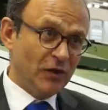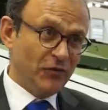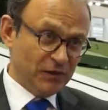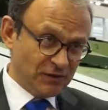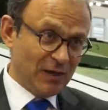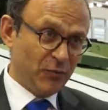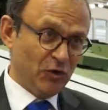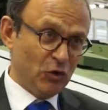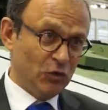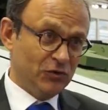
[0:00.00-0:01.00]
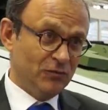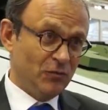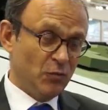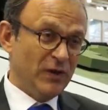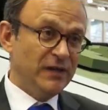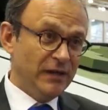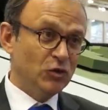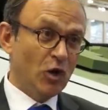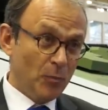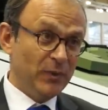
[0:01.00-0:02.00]
I think it's something good. We
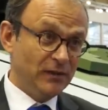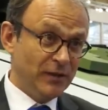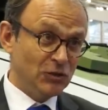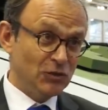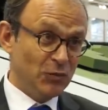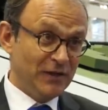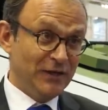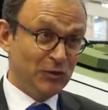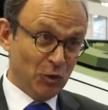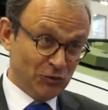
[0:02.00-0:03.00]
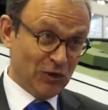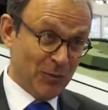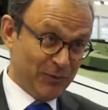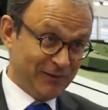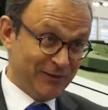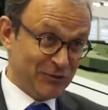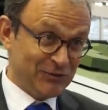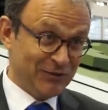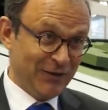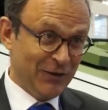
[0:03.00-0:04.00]
need competition, we need good
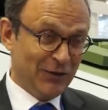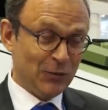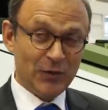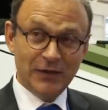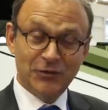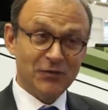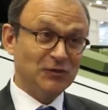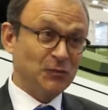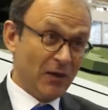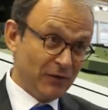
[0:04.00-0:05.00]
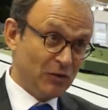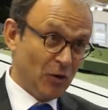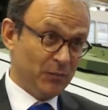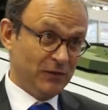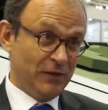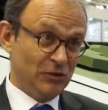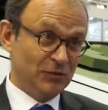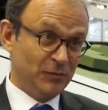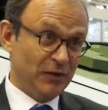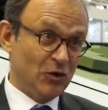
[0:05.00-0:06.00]
competition, we need transparent
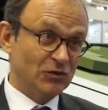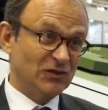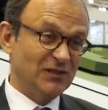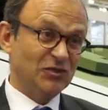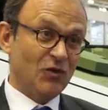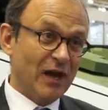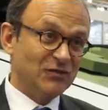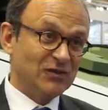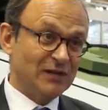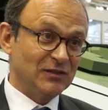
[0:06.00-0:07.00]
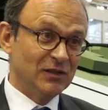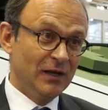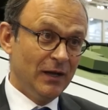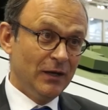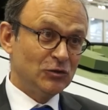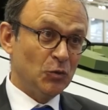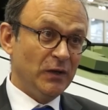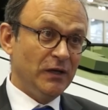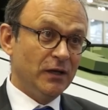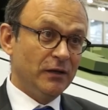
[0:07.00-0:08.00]
competition, because this drives us to
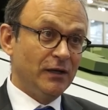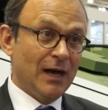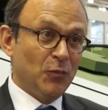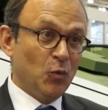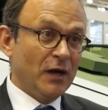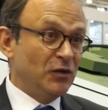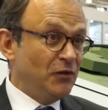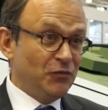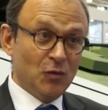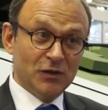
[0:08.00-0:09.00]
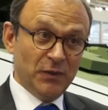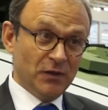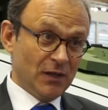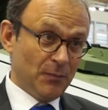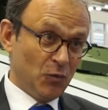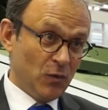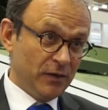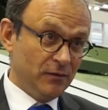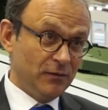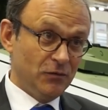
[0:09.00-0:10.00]
be the number one. And if you want to be the number
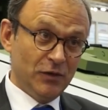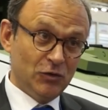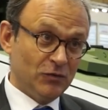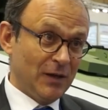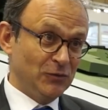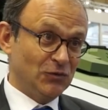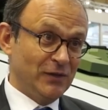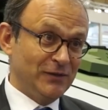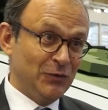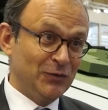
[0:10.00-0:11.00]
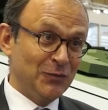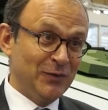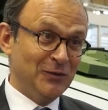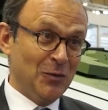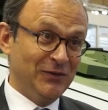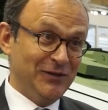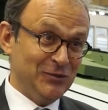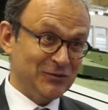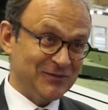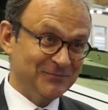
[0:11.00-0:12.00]
one, you need to demonstrate that you can win
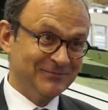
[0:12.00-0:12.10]
competitions.